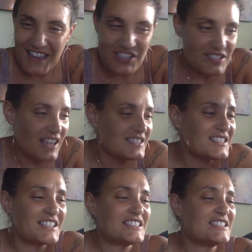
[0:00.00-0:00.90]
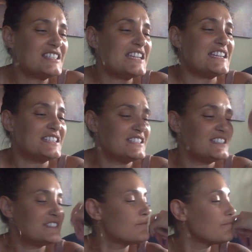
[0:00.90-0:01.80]
I just got succeed.
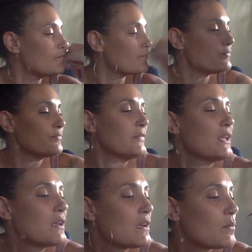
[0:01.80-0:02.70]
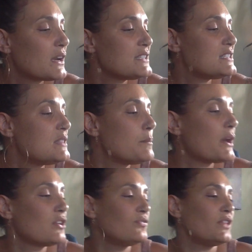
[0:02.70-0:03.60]
When I the
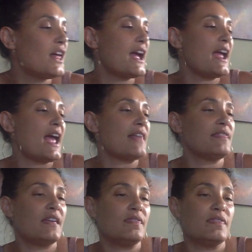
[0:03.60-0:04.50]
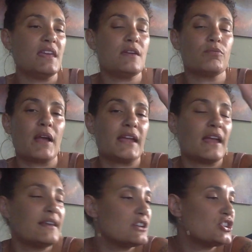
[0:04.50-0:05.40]
butterfly and then the
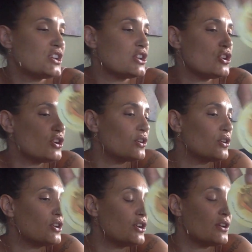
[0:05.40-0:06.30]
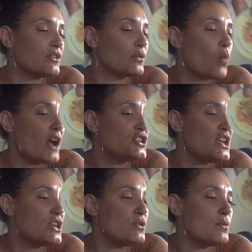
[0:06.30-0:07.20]
recognition, they're
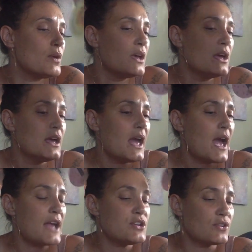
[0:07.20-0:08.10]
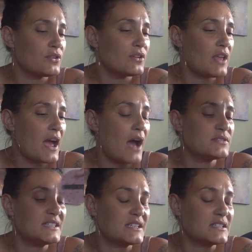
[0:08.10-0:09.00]
watching you and you're how
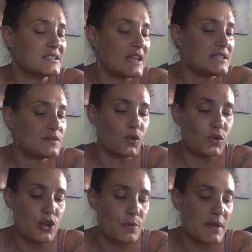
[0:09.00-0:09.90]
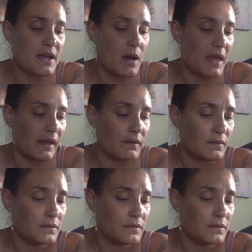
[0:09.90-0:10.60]
successful you're becoming.